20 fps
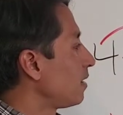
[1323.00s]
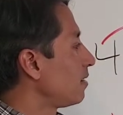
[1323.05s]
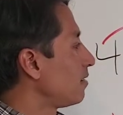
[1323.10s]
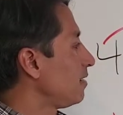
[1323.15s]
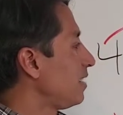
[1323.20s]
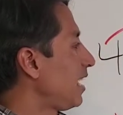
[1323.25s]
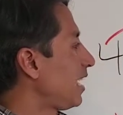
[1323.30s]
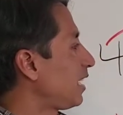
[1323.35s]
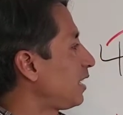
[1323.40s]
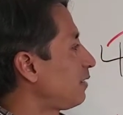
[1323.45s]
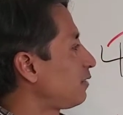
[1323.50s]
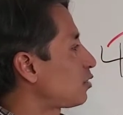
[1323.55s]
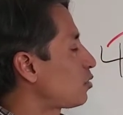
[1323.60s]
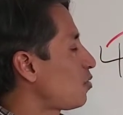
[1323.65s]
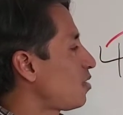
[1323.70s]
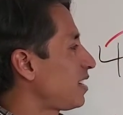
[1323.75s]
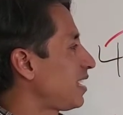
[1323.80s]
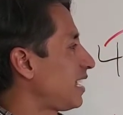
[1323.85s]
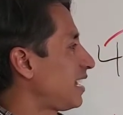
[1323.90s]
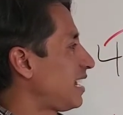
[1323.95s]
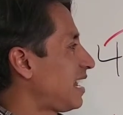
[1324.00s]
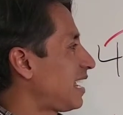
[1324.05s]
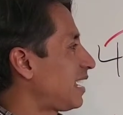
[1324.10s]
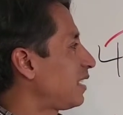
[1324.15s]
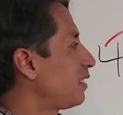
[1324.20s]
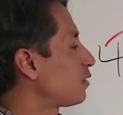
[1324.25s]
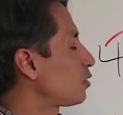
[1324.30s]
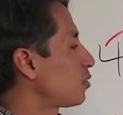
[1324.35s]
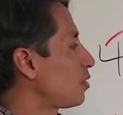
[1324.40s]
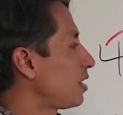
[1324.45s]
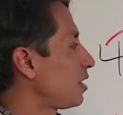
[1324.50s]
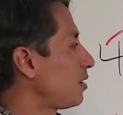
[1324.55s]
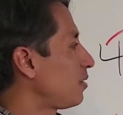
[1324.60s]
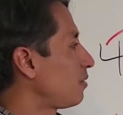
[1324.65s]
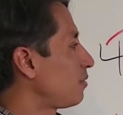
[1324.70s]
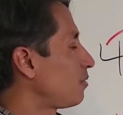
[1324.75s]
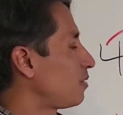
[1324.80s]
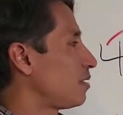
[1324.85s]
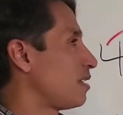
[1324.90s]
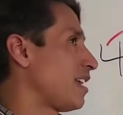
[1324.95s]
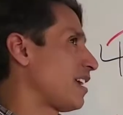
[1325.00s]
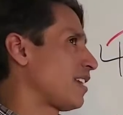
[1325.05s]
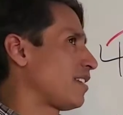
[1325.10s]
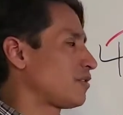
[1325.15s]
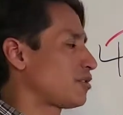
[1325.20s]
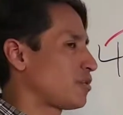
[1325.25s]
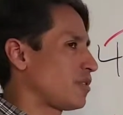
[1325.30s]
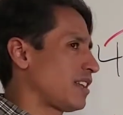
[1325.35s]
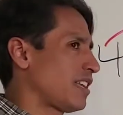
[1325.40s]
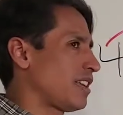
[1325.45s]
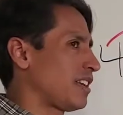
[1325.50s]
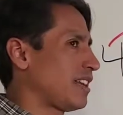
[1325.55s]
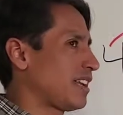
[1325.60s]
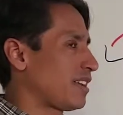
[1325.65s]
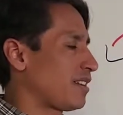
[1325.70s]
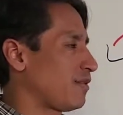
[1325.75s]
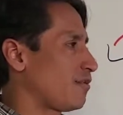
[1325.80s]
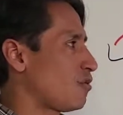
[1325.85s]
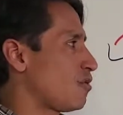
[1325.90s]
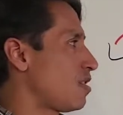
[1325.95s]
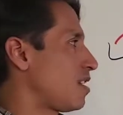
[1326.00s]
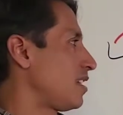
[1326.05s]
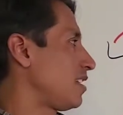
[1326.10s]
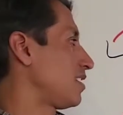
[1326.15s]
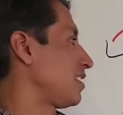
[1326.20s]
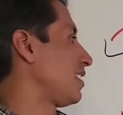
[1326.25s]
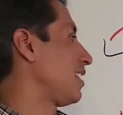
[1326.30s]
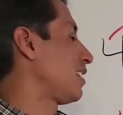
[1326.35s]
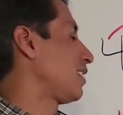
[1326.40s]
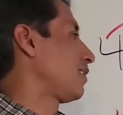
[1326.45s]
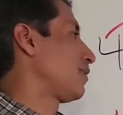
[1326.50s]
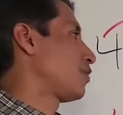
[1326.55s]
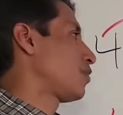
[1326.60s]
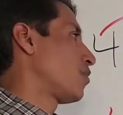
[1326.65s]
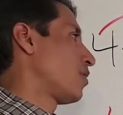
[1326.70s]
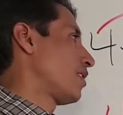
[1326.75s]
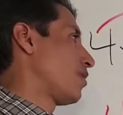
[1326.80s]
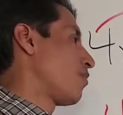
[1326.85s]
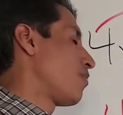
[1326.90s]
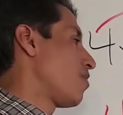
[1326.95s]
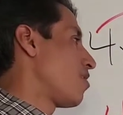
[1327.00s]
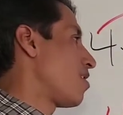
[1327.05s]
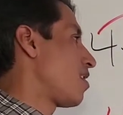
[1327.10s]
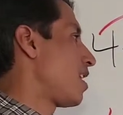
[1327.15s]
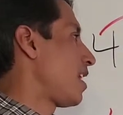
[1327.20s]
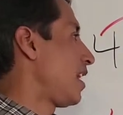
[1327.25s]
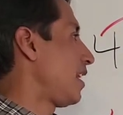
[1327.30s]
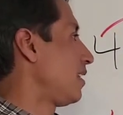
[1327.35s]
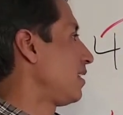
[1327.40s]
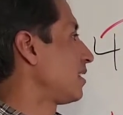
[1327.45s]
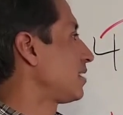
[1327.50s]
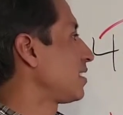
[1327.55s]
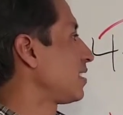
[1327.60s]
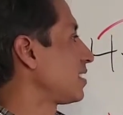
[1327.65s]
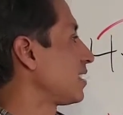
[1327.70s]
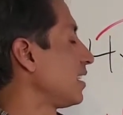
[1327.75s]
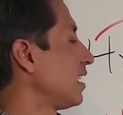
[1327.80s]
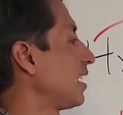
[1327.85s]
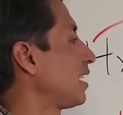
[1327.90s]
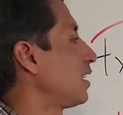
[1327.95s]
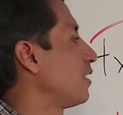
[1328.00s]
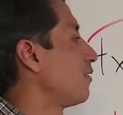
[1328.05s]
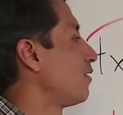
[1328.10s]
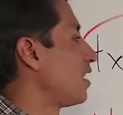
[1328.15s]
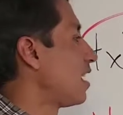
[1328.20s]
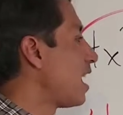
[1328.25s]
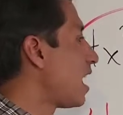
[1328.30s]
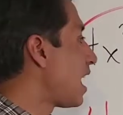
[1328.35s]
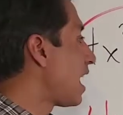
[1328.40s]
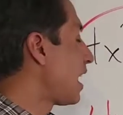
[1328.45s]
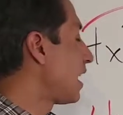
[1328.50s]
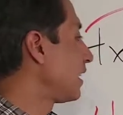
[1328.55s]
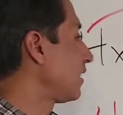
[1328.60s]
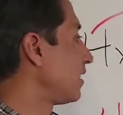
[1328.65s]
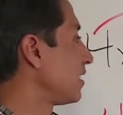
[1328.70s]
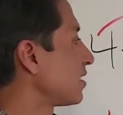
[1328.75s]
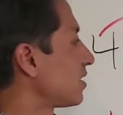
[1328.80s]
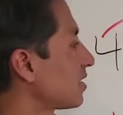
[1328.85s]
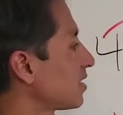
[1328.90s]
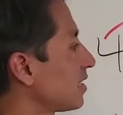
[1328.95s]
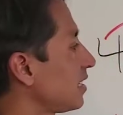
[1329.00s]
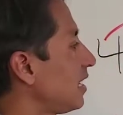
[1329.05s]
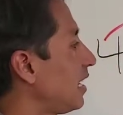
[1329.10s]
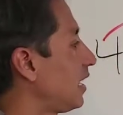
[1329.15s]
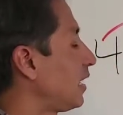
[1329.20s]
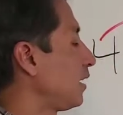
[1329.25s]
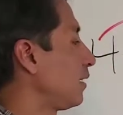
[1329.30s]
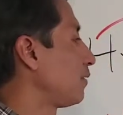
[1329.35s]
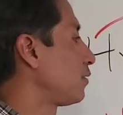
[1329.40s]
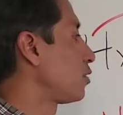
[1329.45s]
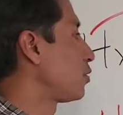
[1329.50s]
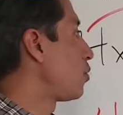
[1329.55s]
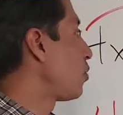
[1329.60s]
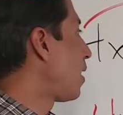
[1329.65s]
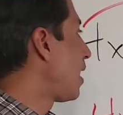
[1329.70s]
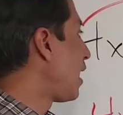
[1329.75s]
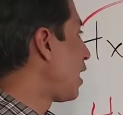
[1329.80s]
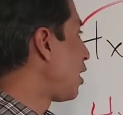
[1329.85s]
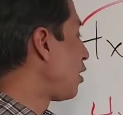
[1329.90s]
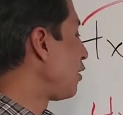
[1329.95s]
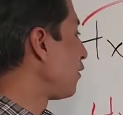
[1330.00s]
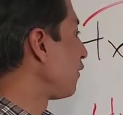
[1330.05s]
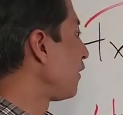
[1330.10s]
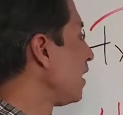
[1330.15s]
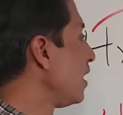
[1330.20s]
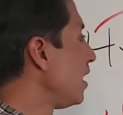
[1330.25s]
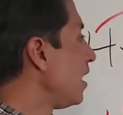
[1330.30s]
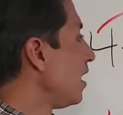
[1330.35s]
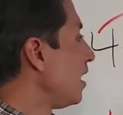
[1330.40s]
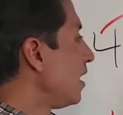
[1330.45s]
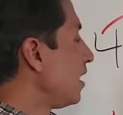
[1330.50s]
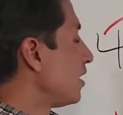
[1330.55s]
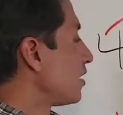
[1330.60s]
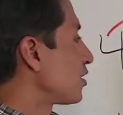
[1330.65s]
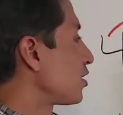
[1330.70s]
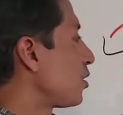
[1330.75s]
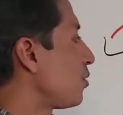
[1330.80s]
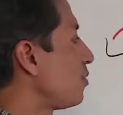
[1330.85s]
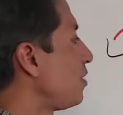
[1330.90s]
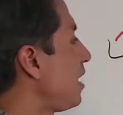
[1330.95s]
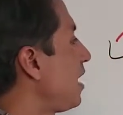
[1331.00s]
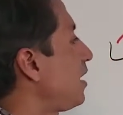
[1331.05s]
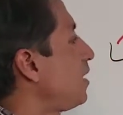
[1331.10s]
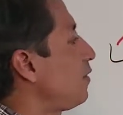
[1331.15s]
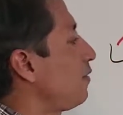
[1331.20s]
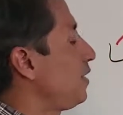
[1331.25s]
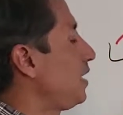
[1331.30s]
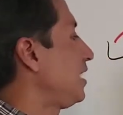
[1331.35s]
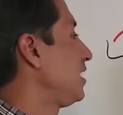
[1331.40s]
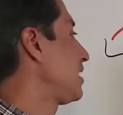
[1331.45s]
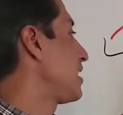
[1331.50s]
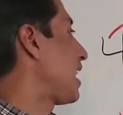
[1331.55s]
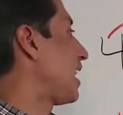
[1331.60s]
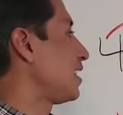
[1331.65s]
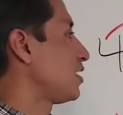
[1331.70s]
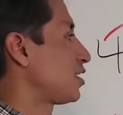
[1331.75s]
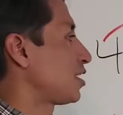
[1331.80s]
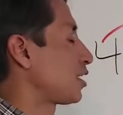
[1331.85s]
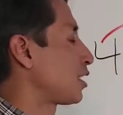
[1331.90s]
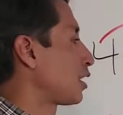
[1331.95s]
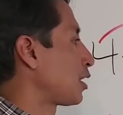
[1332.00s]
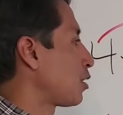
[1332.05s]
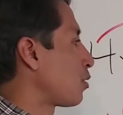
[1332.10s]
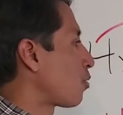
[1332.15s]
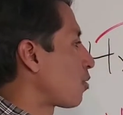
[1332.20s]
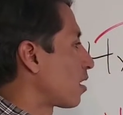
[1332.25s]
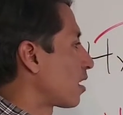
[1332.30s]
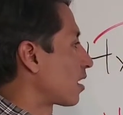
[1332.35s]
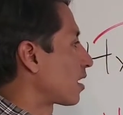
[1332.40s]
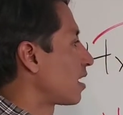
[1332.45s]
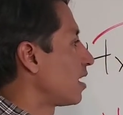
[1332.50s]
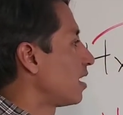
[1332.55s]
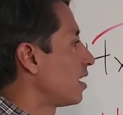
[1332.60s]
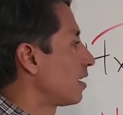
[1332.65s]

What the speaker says: -20 and -20, -20 and -1 is a -21. This is a -9. This is a -12. So none of these guys are going to work.